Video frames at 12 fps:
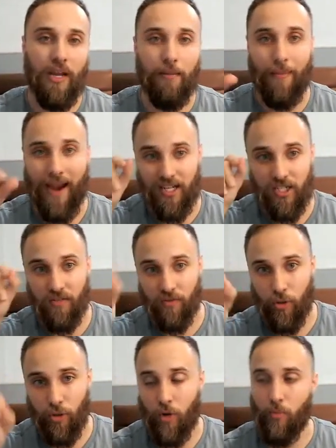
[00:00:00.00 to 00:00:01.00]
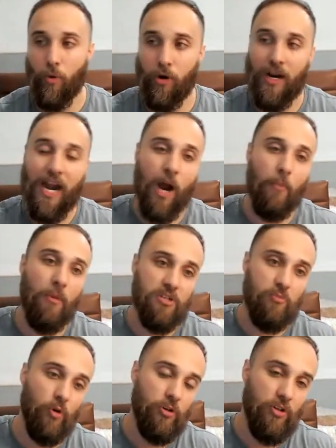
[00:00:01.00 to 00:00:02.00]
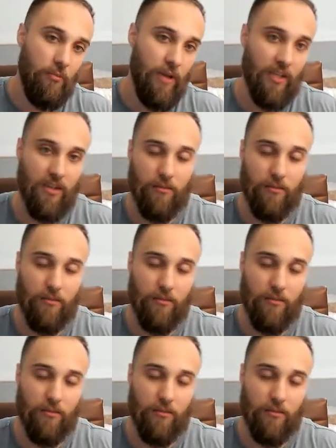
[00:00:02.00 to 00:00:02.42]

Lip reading: imagine if you know more, how much more you could make